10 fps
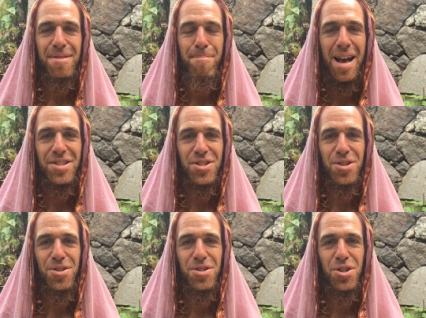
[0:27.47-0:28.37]

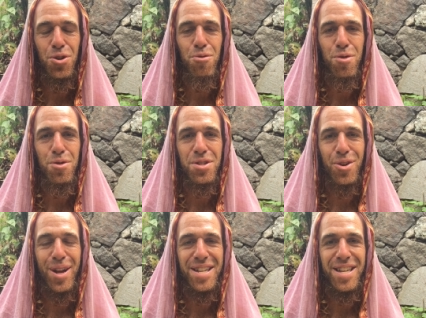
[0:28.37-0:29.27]
masters, gurus,
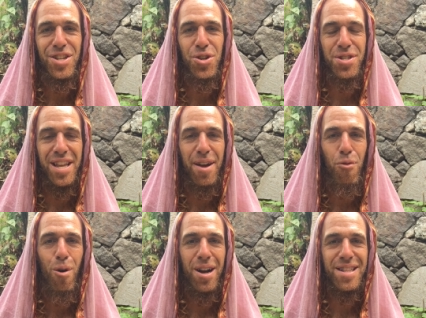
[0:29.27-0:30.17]
great teachers that have
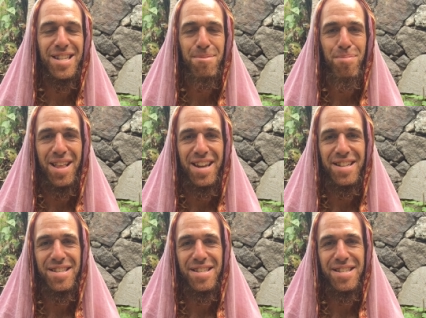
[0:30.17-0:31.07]
walked this planet,
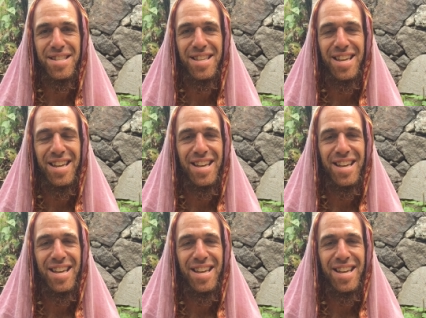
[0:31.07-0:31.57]
the